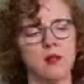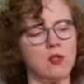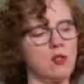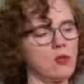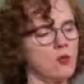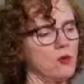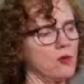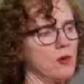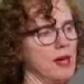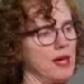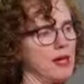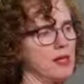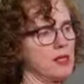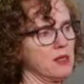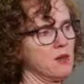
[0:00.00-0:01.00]
shoulder
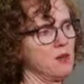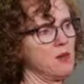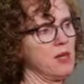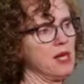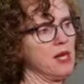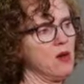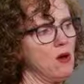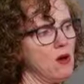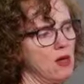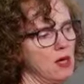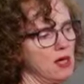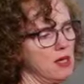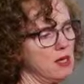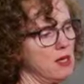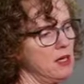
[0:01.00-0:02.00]
pad to be
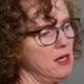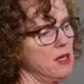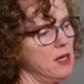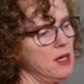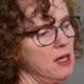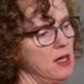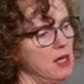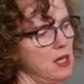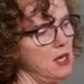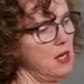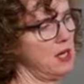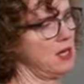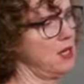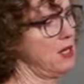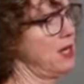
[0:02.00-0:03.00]
on
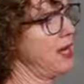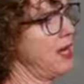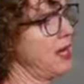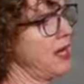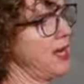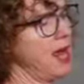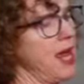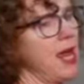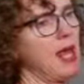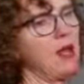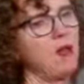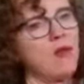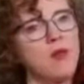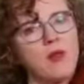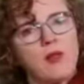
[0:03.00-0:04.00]
at an
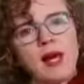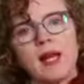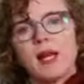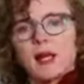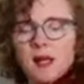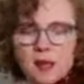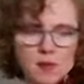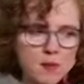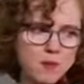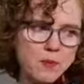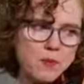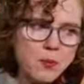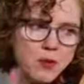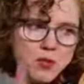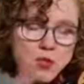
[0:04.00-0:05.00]
angle that
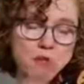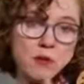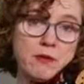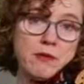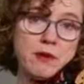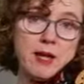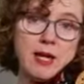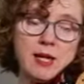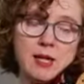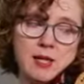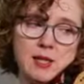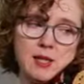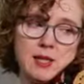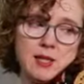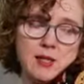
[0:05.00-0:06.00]
puts your
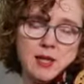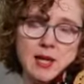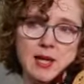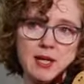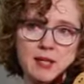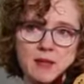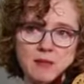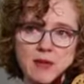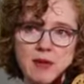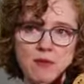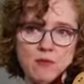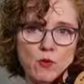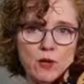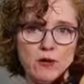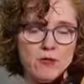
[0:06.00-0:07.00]
violin at
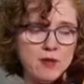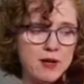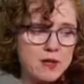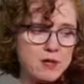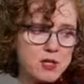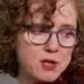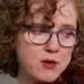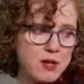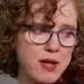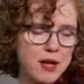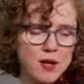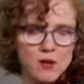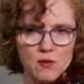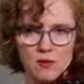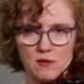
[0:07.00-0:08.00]
that 45-degree
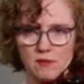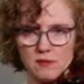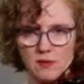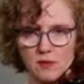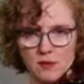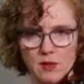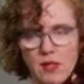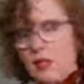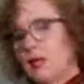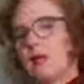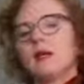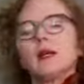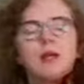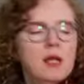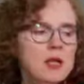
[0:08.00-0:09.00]
angle,
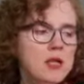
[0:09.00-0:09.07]
okay?